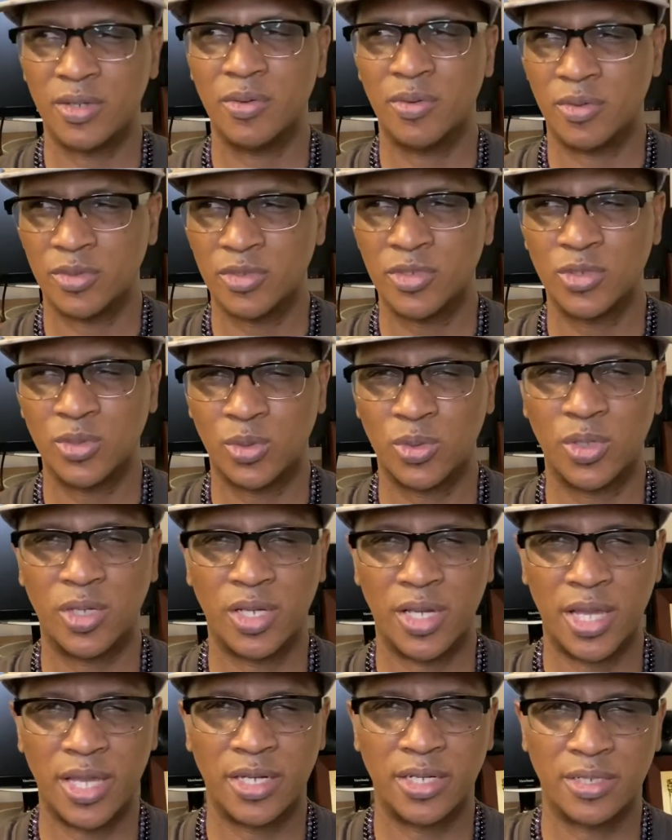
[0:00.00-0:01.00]
sooner or
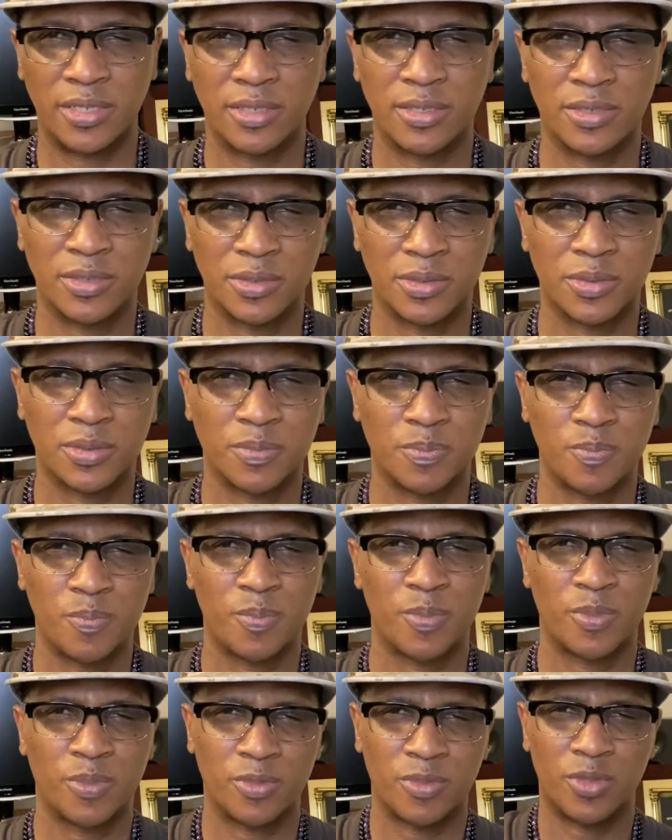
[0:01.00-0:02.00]
later,
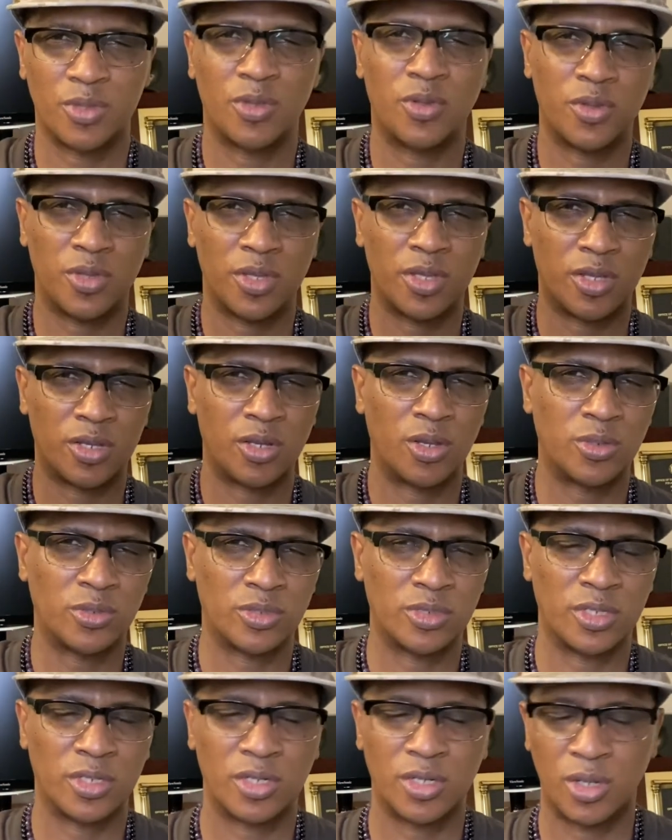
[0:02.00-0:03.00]
you're going to get
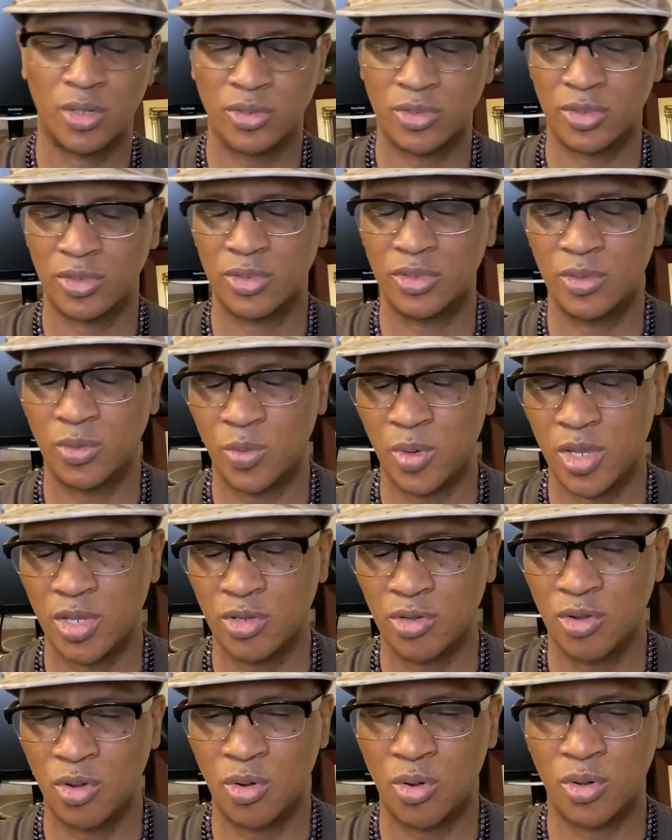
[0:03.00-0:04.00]
closer and closer to where
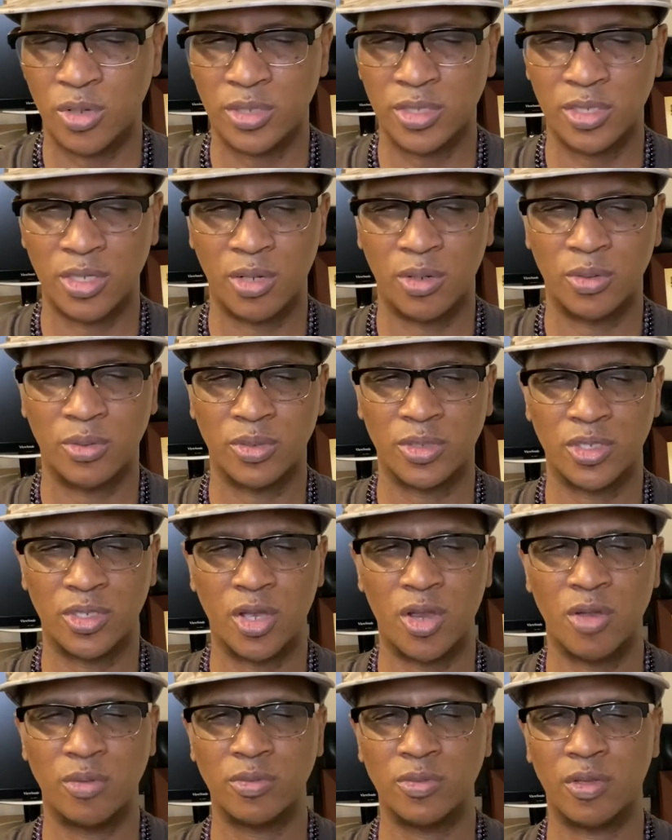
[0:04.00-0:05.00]
you're going. So in
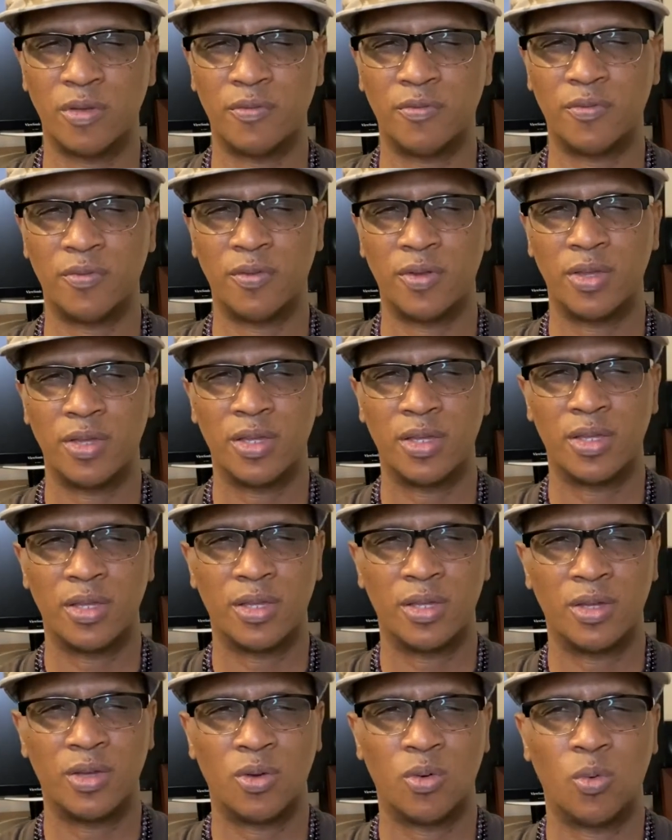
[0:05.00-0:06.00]
terms of
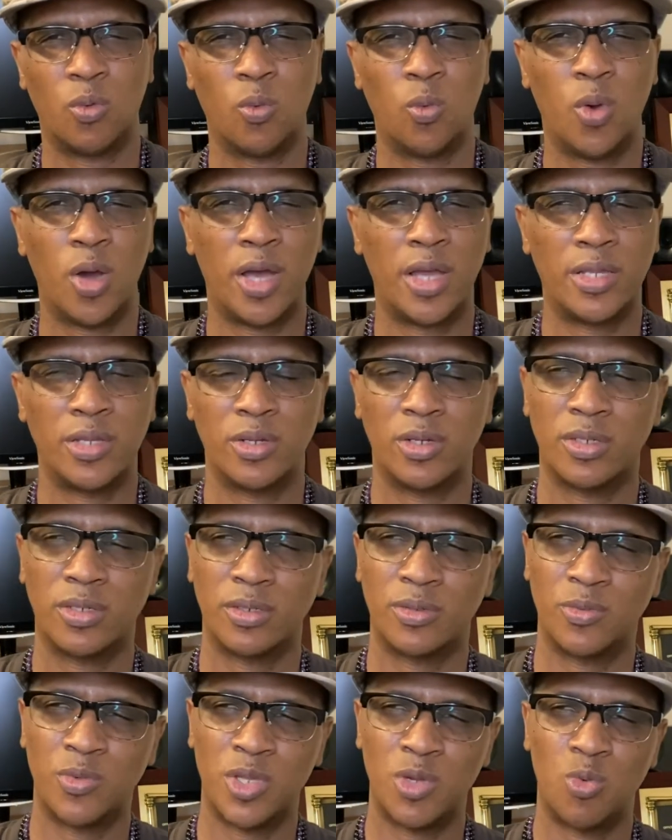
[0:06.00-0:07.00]
what
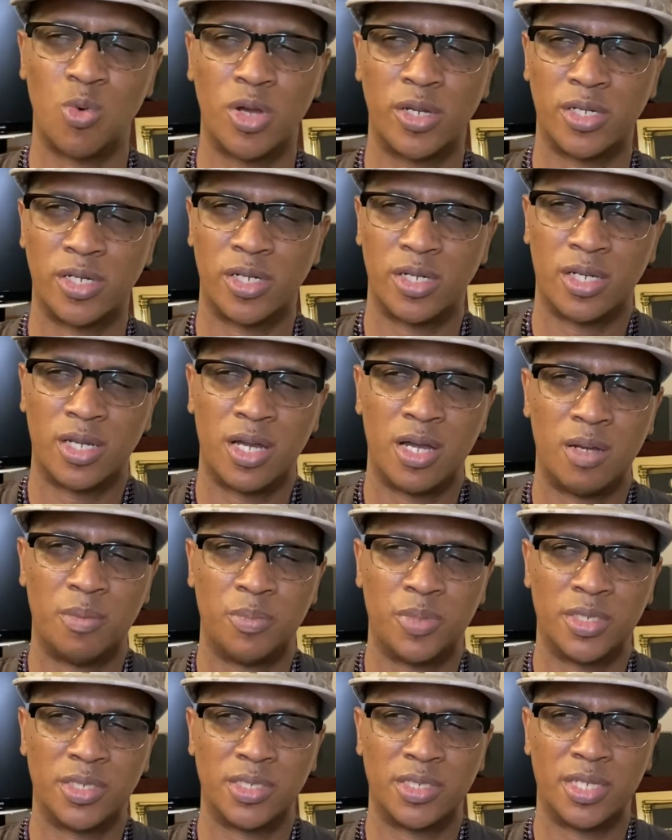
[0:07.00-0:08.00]
we want to
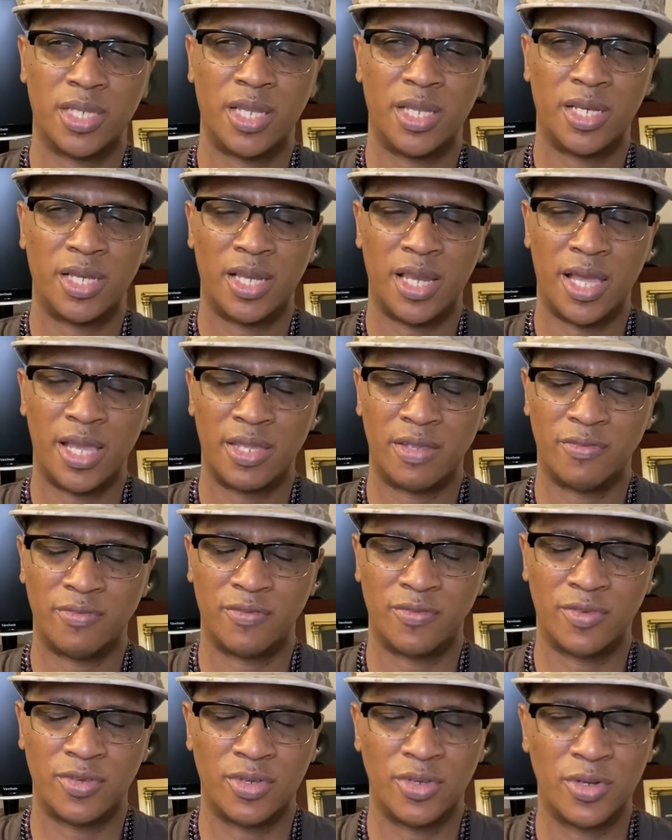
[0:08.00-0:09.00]
accomplish in life,
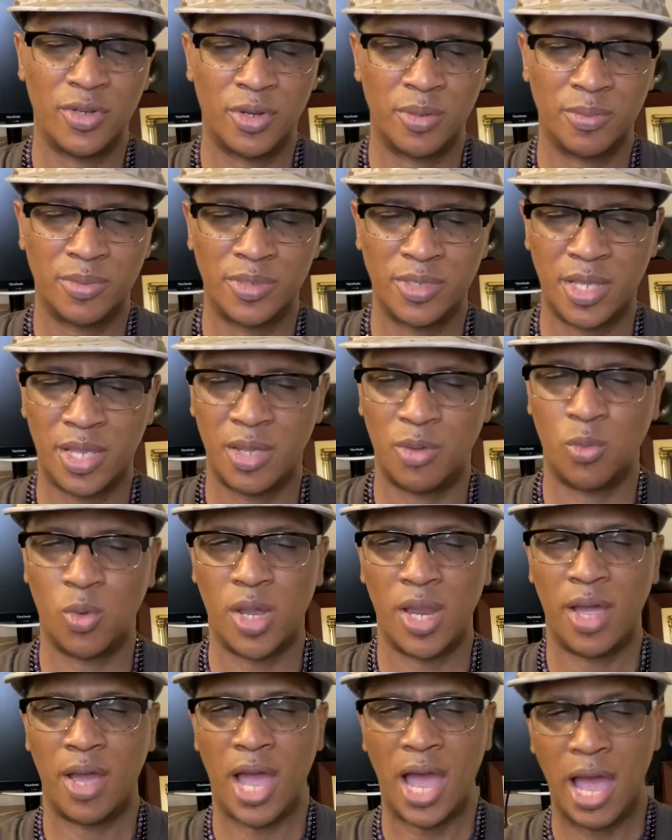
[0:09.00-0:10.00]
you know what I'm saying?
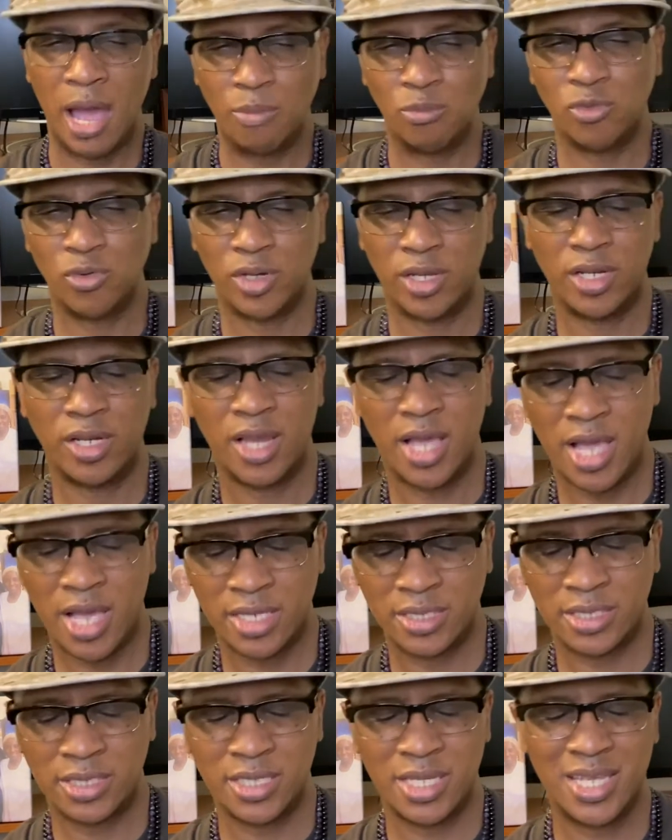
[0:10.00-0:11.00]
What I'm
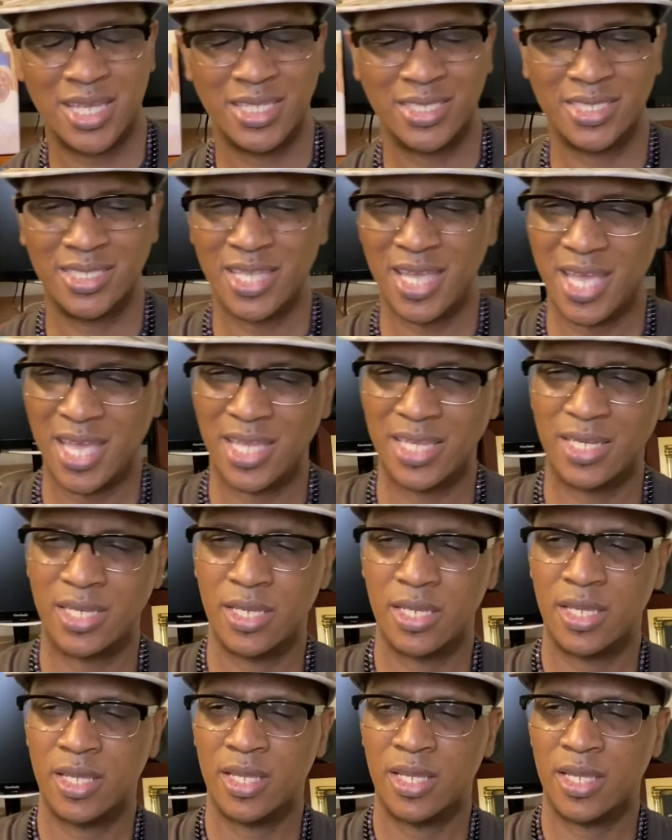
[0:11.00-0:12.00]
realizing is that
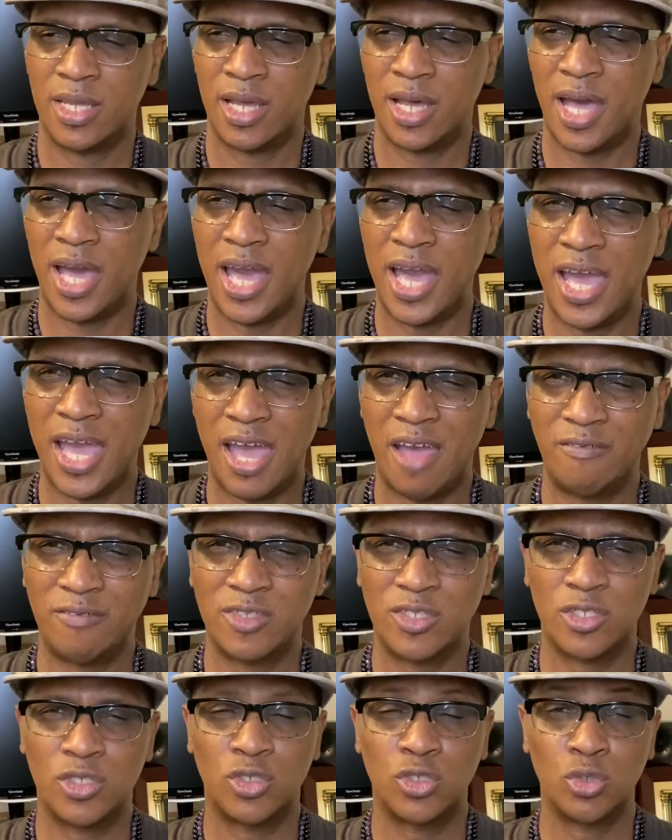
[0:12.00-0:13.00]
I have
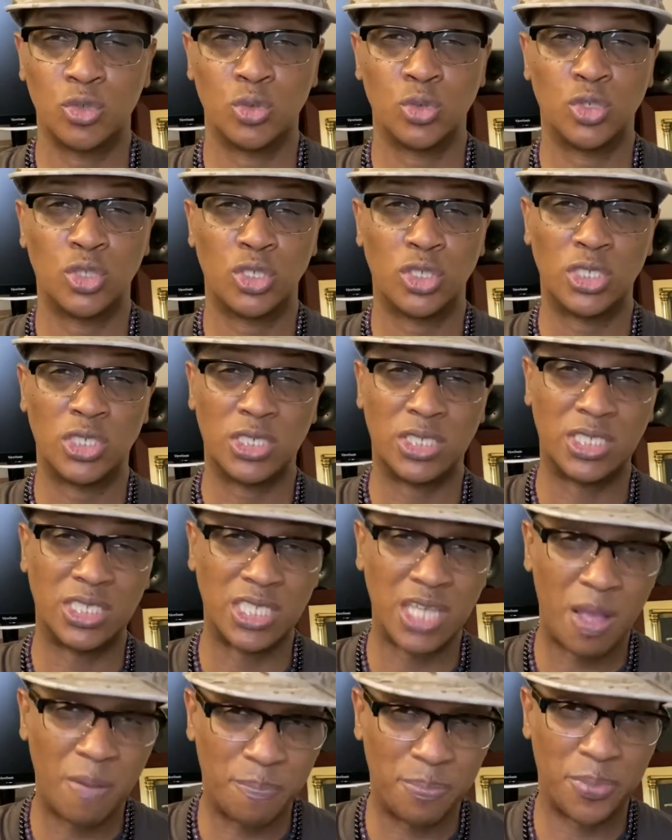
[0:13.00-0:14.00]
to do
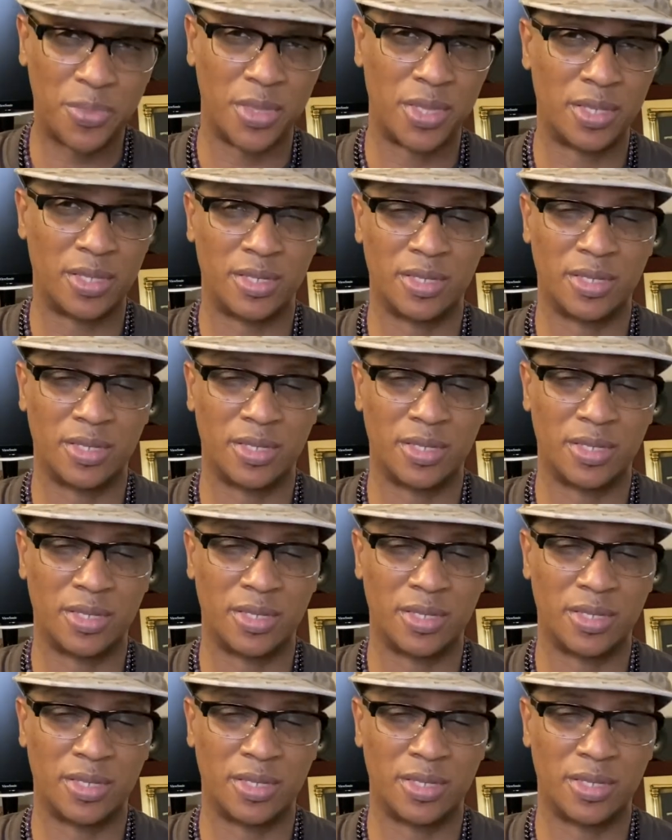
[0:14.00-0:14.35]
something